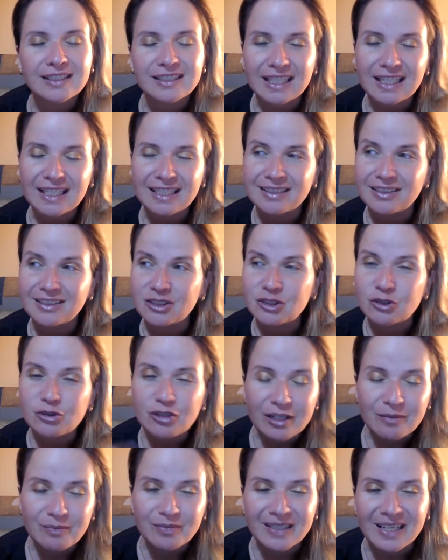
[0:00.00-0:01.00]
take the
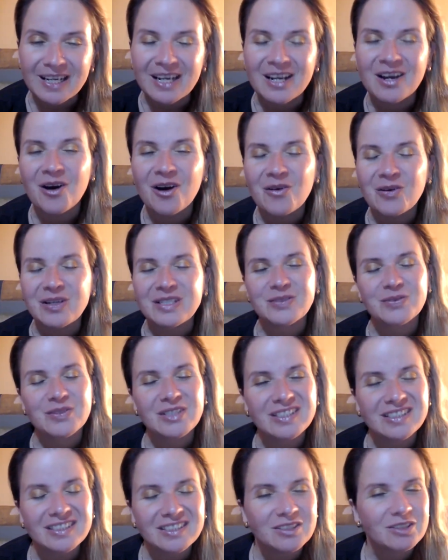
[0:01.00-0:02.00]
trip they always
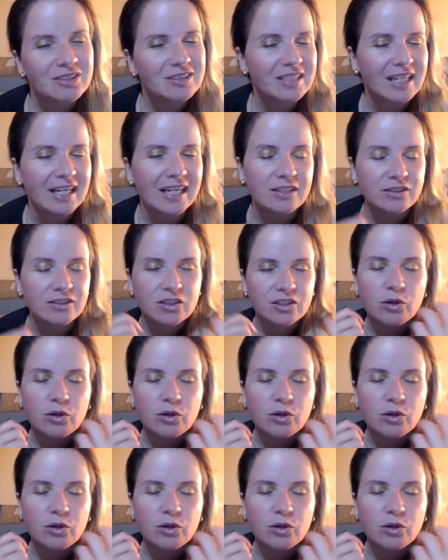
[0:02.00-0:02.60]
wanted to take.